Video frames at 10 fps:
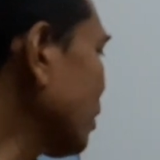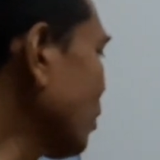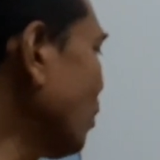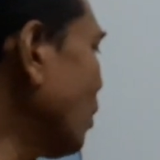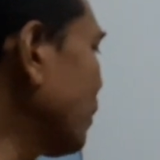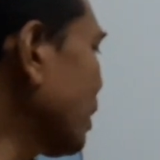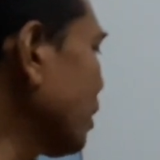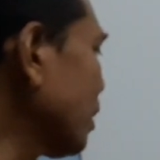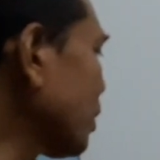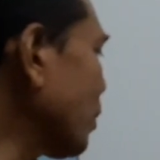2 over
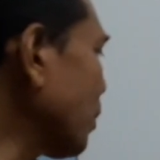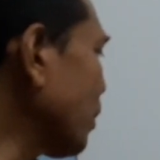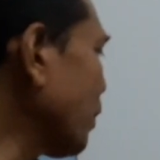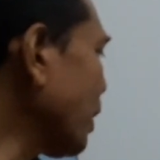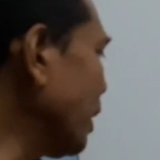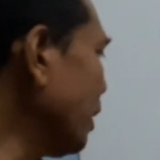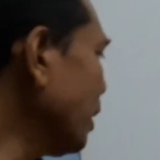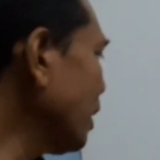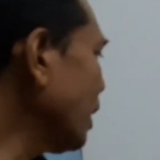square root 3.